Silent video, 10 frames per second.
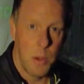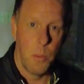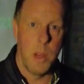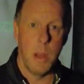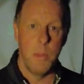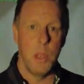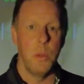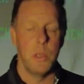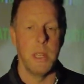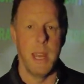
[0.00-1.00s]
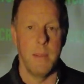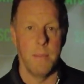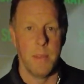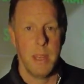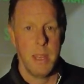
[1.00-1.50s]
when I'm using it
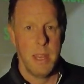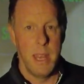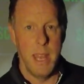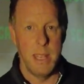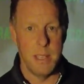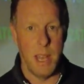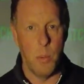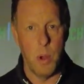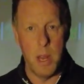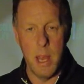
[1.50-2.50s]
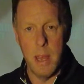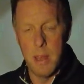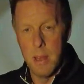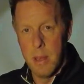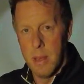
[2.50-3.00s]
is I want to
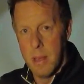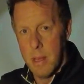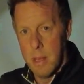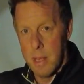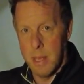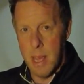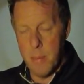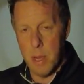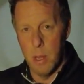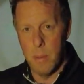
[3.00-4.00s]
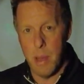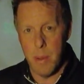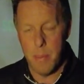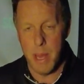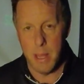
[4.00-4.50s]
get my club out of my
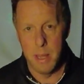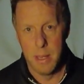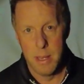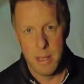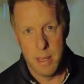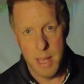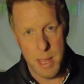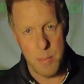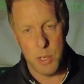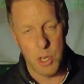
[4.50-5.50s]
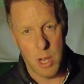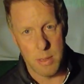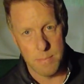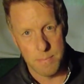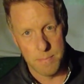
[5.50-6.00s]
bag, hit my shot,
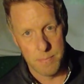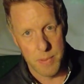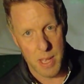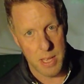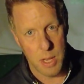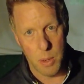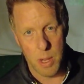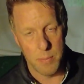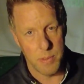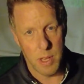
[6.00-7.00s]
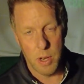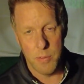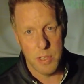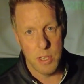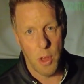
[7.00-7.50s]
and, you know, and
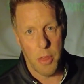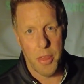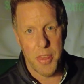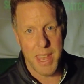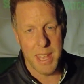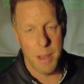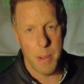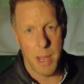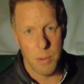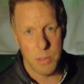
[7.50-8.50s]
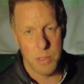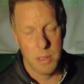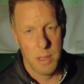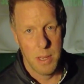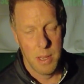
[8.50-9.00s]
obviously not think about
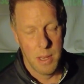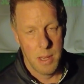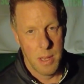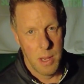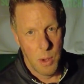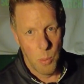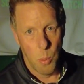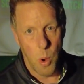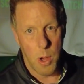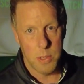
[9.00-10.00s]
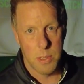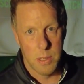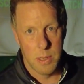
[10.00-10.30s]
what